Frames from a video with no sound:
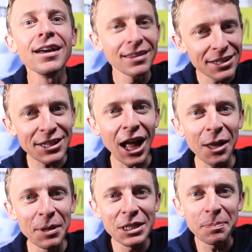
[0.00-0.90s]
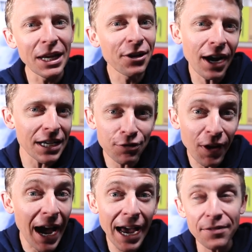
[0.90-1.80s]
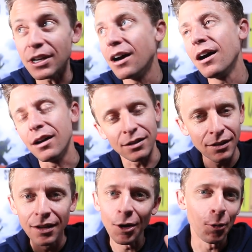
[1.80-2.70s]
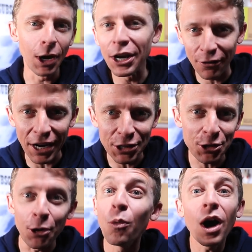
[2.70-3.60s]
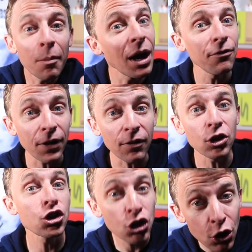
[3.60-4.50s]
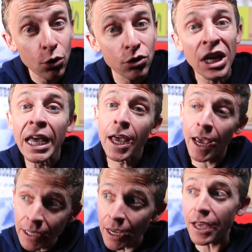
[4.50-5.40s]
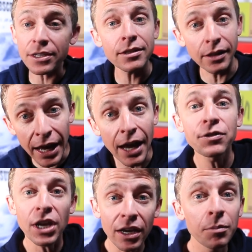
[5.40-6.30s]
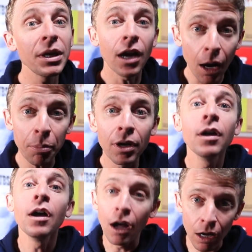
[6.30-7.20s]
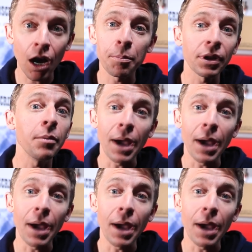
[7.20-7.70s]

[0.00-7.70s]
The Salomon Speedcross 5s, oh, ah, what a great shoe, one of my favorite shoes, and yes, they have taken me up a couple of